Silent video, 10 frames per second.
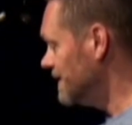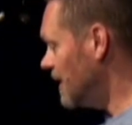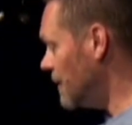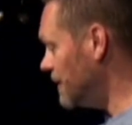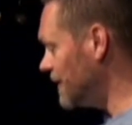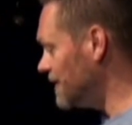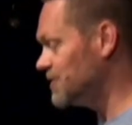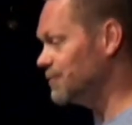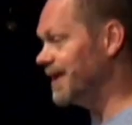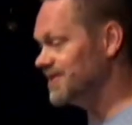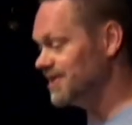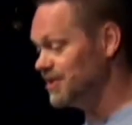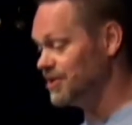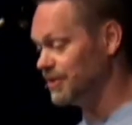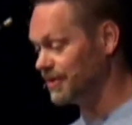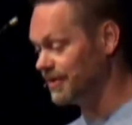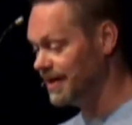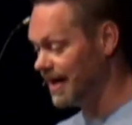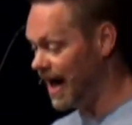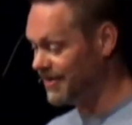I'll put it this way. It's easier,
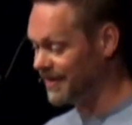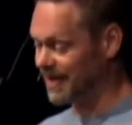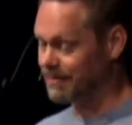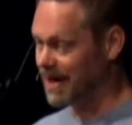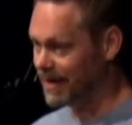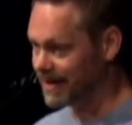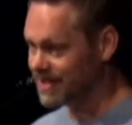I think in my mind,